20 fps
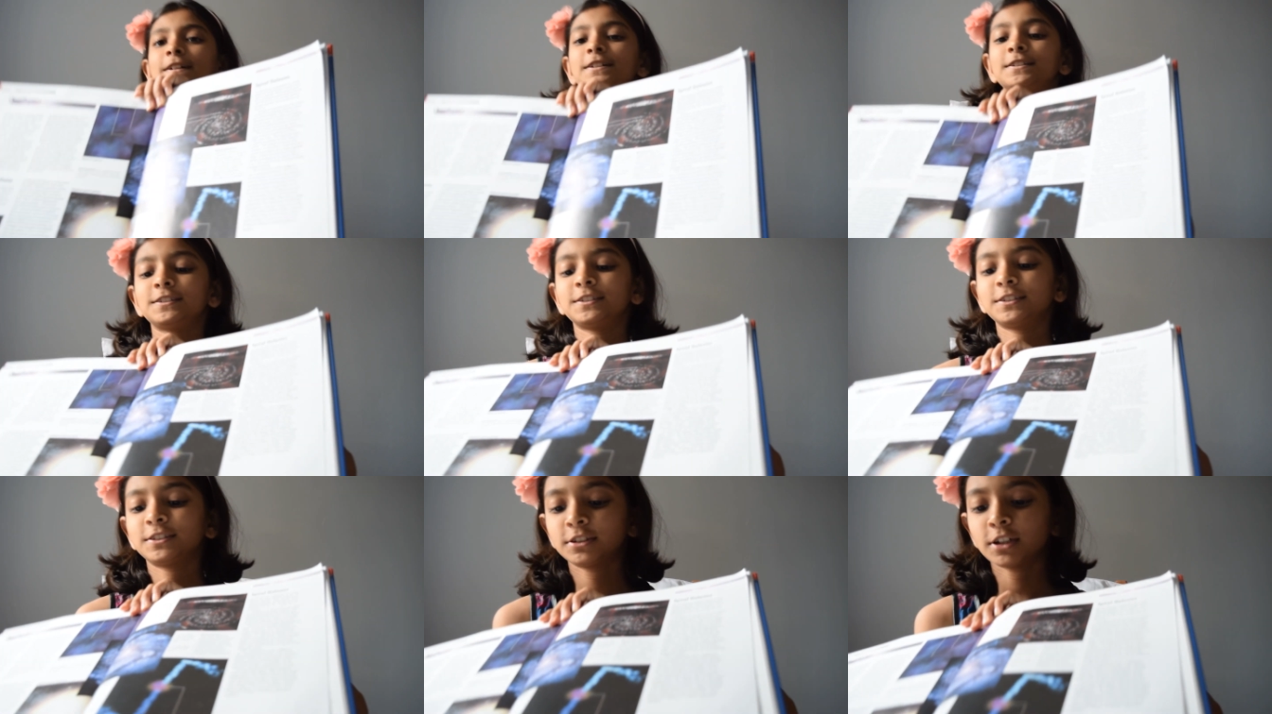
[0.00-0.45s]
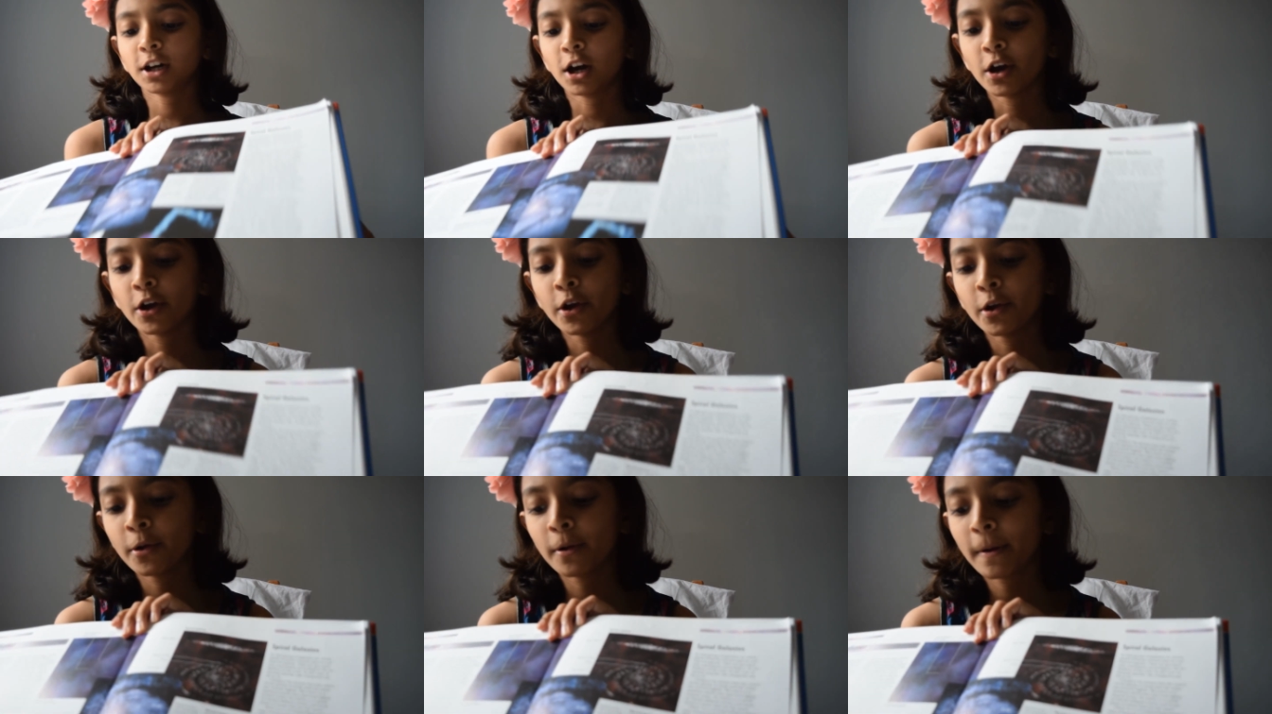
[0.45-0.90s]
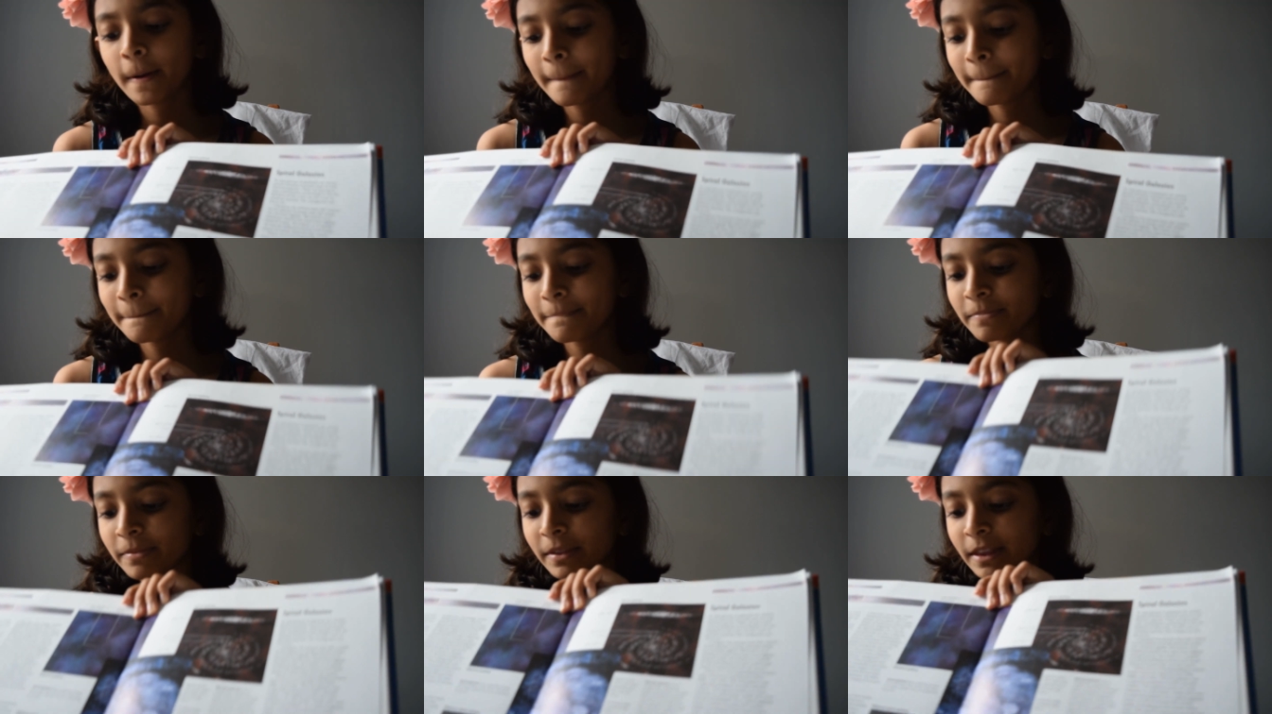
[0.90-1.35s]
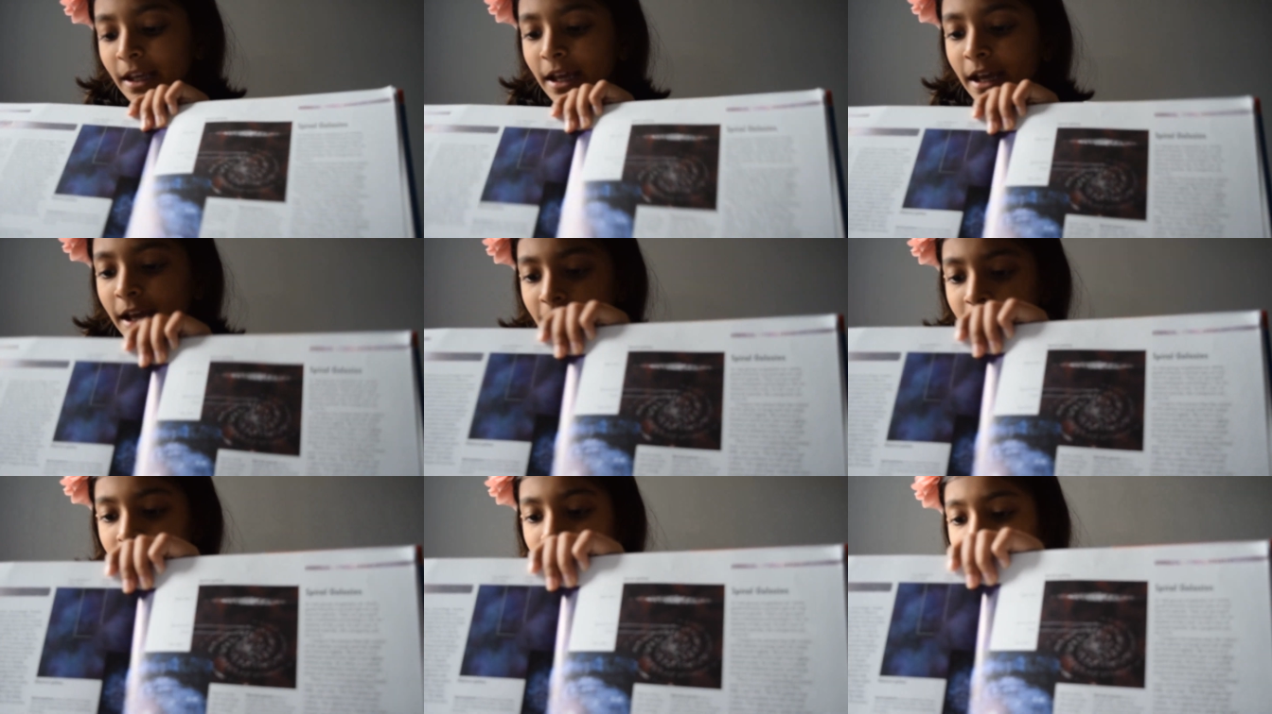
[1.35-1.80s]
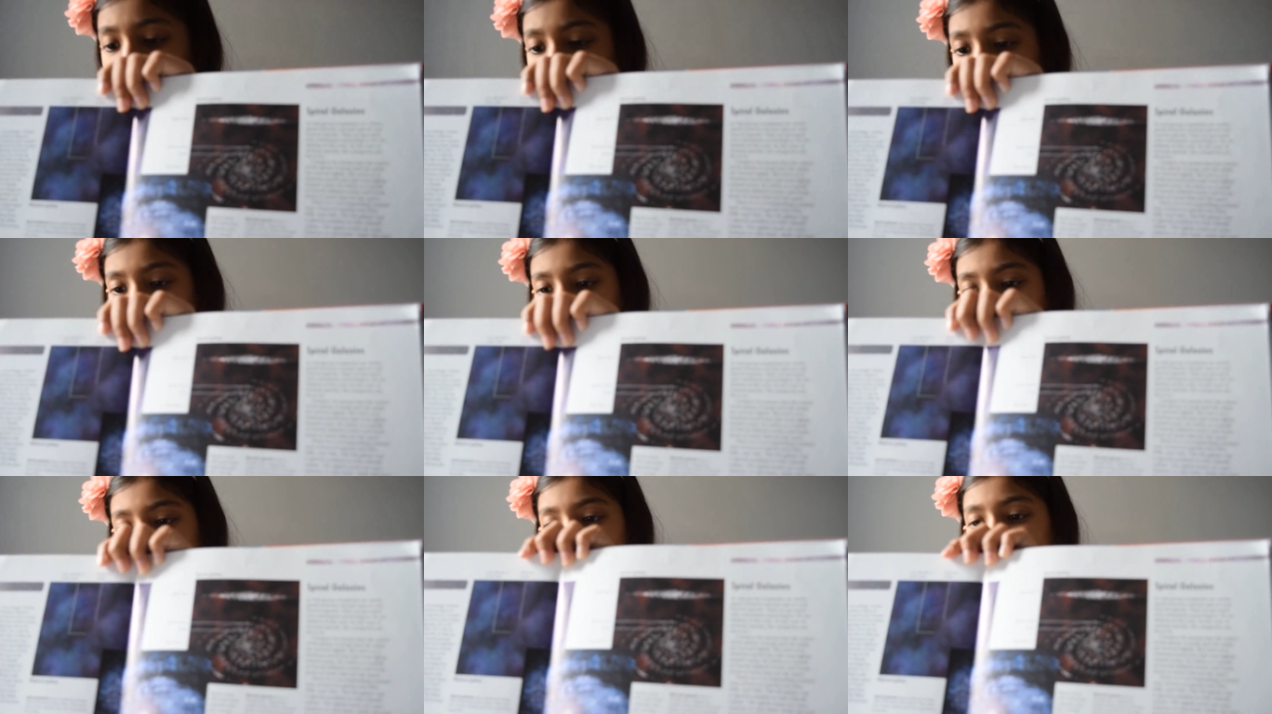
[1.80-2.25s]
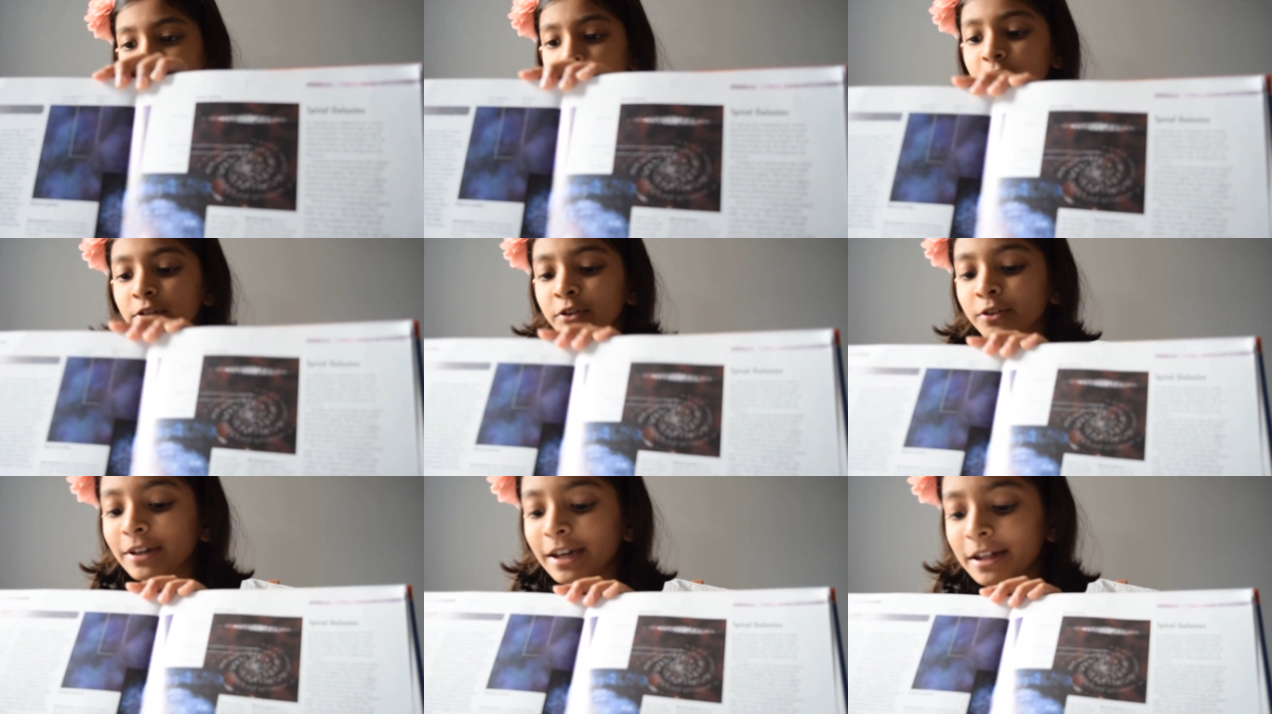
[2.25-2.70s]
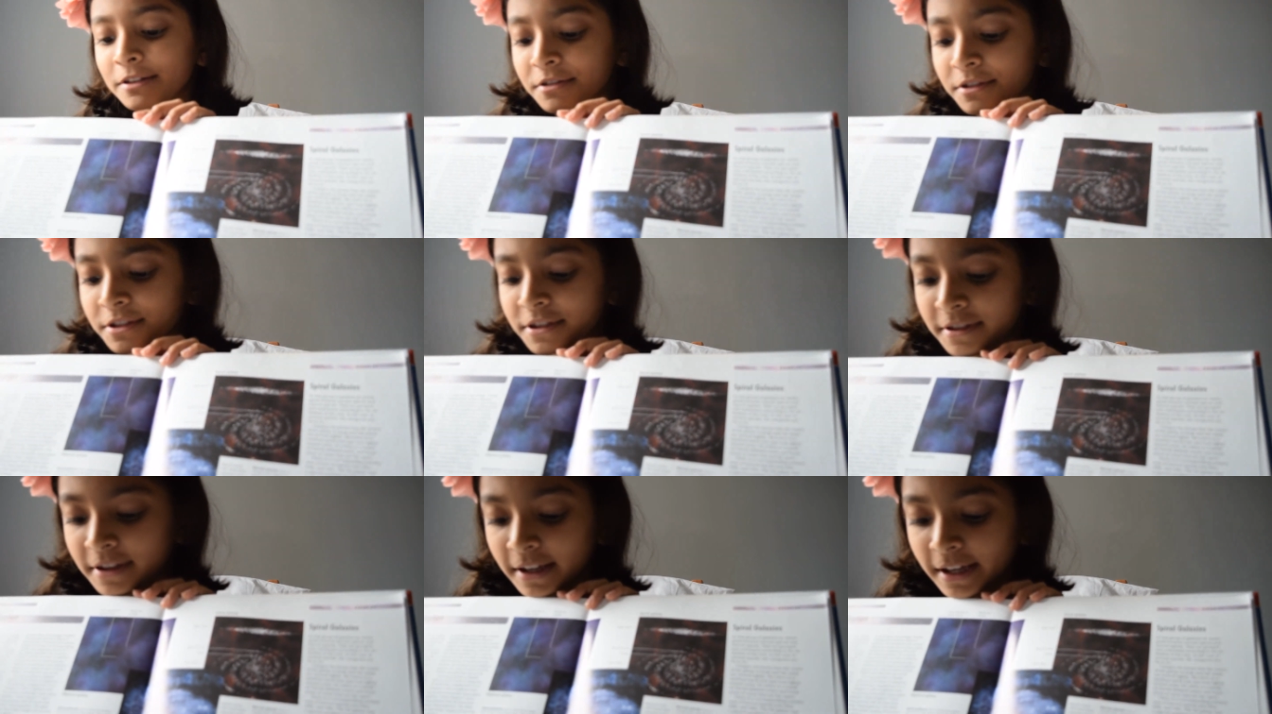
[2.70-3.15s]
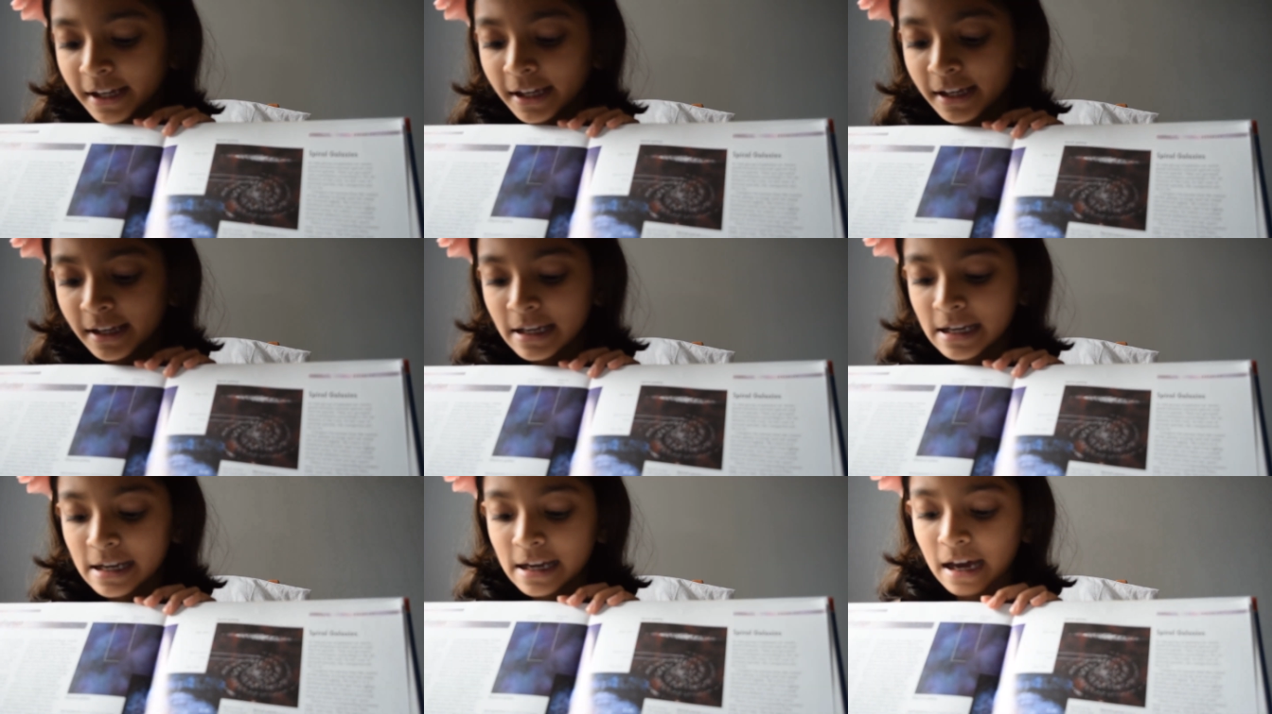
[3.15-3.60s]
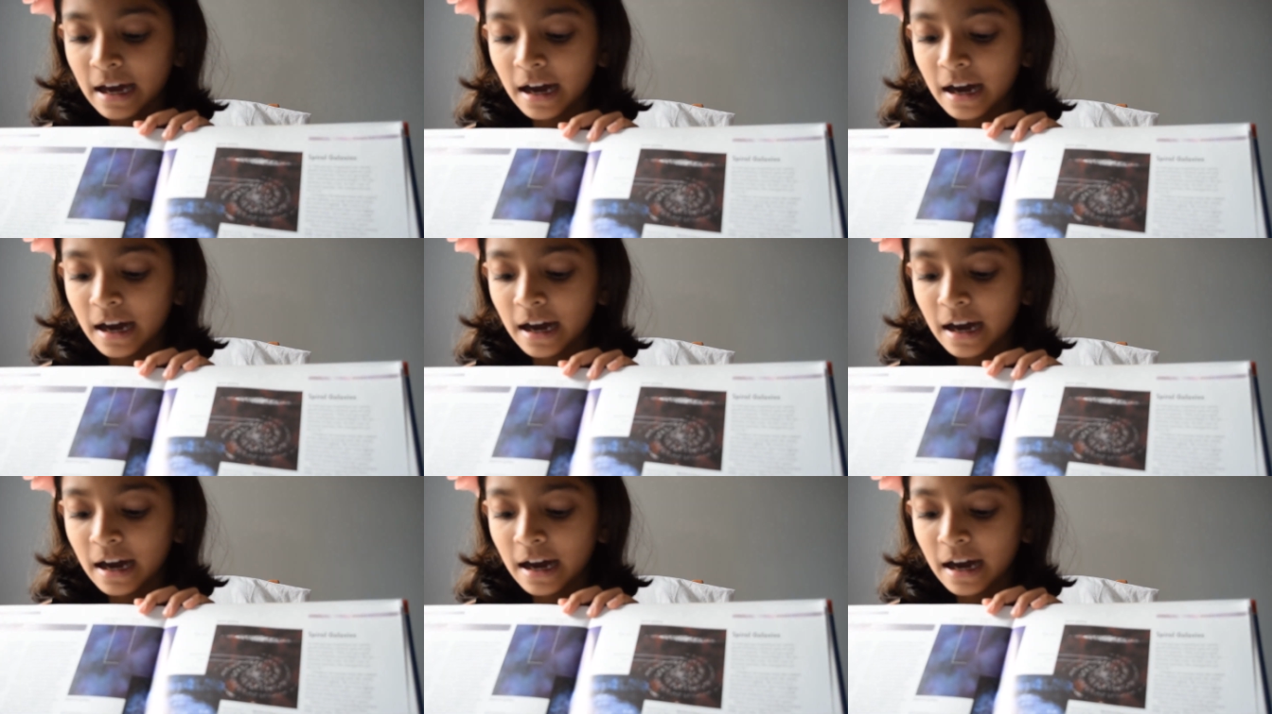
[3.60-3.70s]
So, here you can see